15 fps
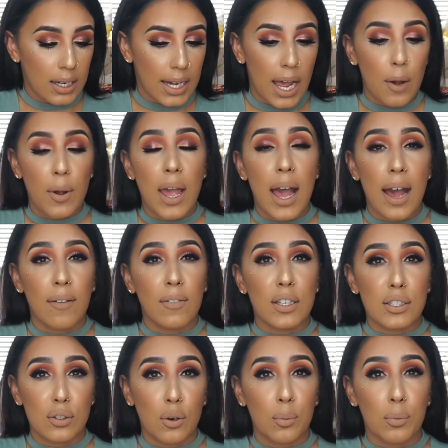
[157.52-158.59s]
now I have
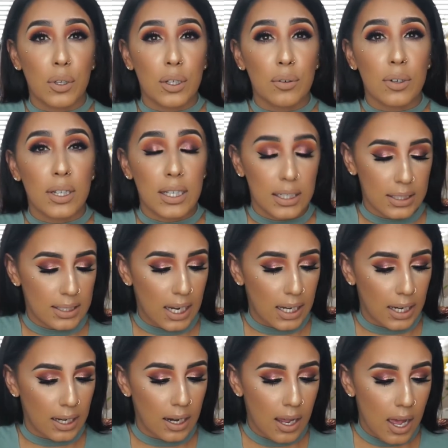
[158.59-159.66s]
it, so I'm really, really
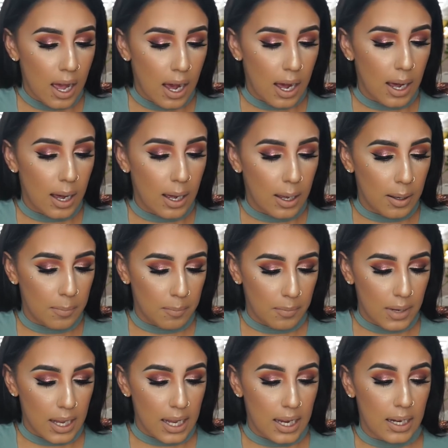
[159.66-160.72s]
excited. Um,
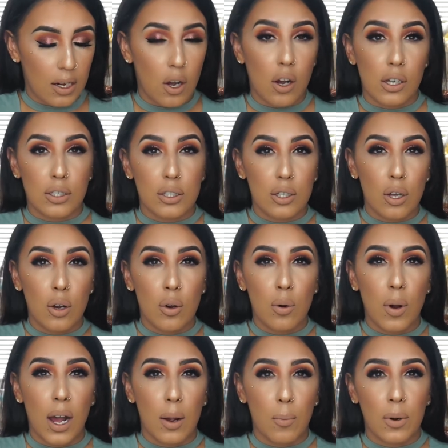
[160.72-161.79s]
and also,
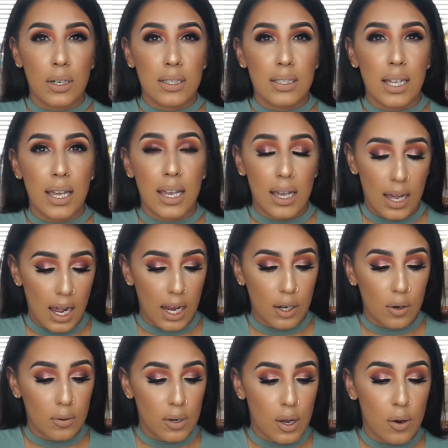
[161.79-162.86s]
I want to say, I
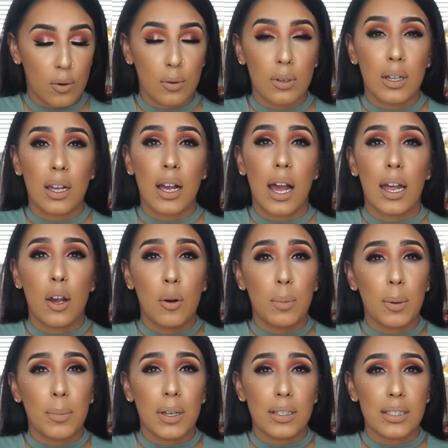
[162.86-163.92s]
don't know, I hope
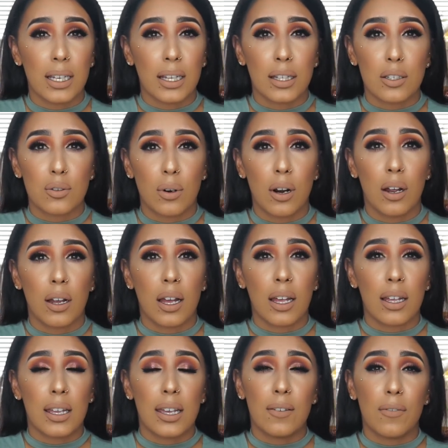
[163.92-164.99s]
I'm not saying this wrong.
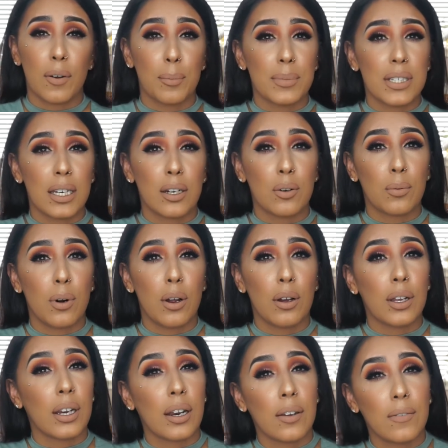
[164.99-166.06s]
If I'm saying it
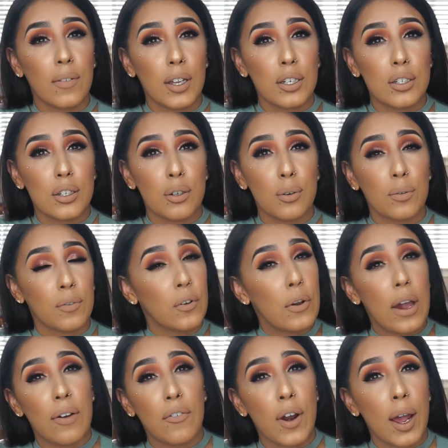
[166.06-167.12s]
wrong and I offend you, if you
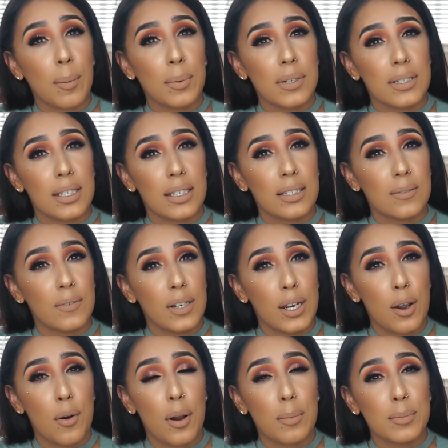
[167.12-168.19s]
ever happen to see this
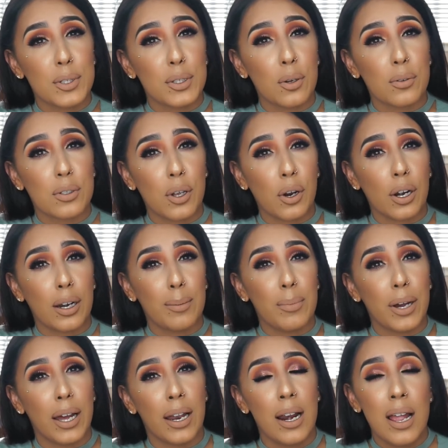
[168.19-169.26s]
video, I'm so sorry.
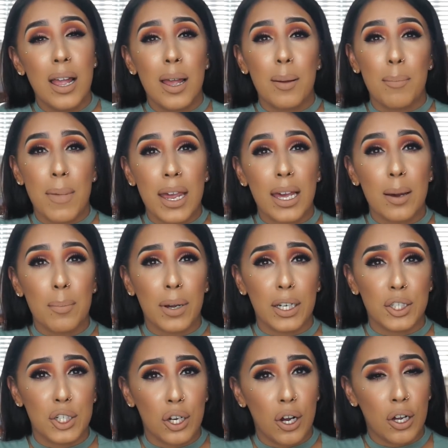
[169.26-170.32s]
But Makeup by
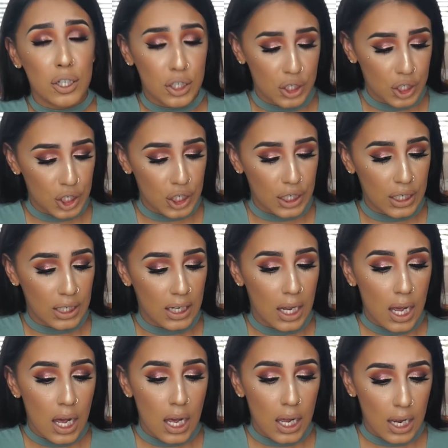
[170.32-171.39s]
Josh, she
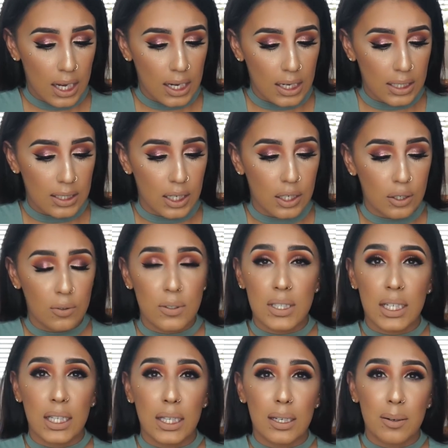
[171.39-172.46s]
is a New
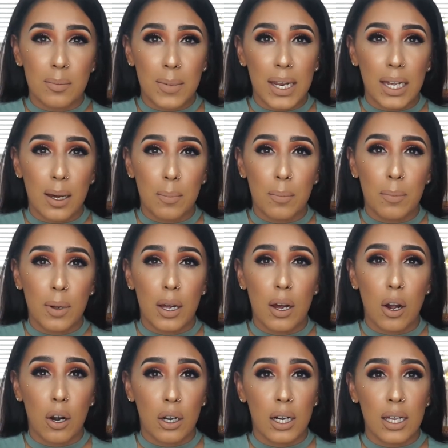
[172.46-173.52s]
Zealand makeup
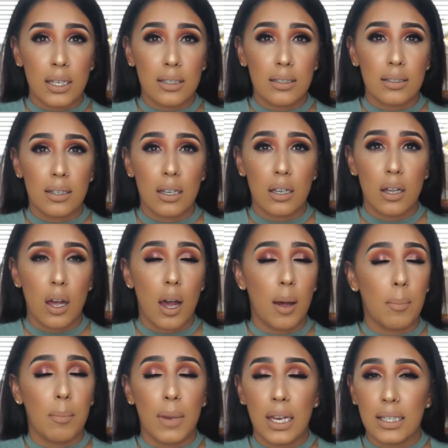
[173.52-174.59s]
artist
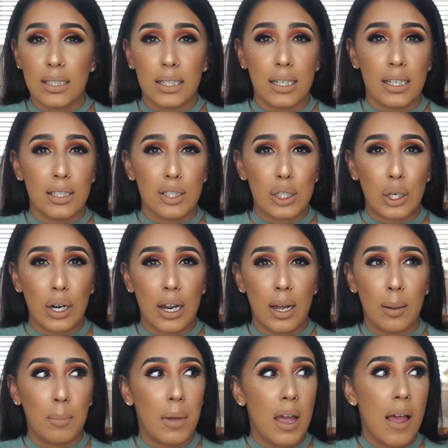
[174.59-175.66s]
amazing
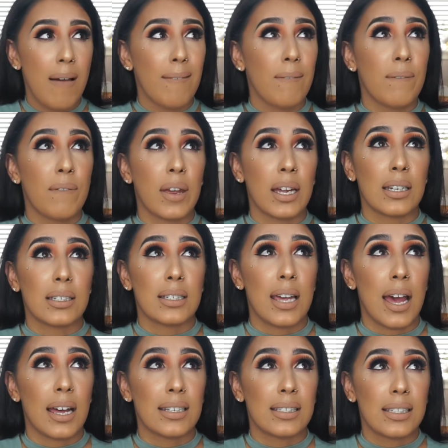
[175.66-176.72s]
Instagram,
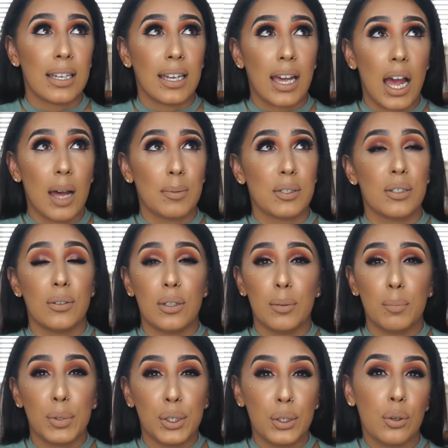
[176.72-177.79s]
fantastic, absolutely
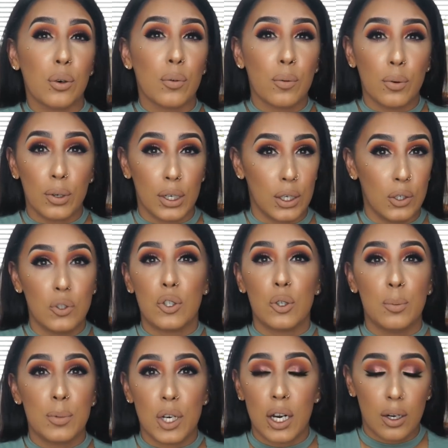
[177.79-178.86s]
beautiful
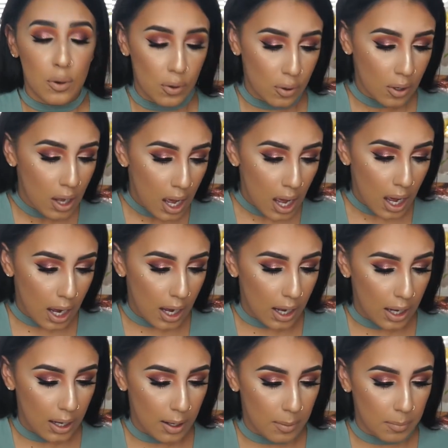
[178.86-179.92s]
YouTube channel.
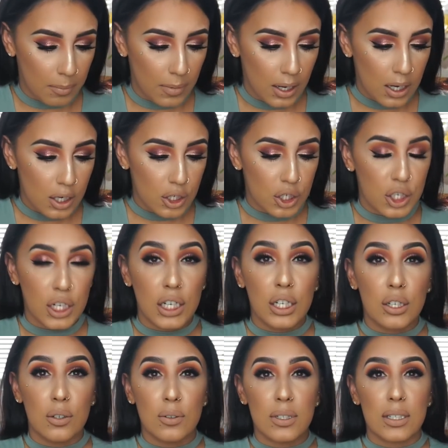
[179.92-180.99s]
Um,
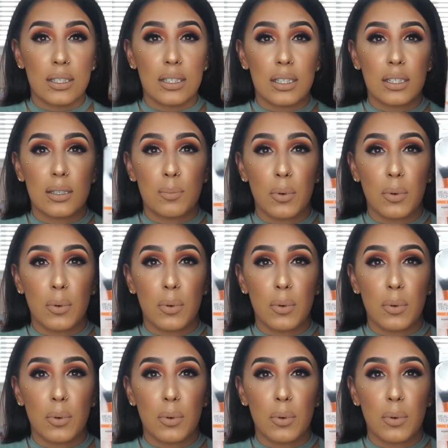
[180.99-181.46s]
she uses this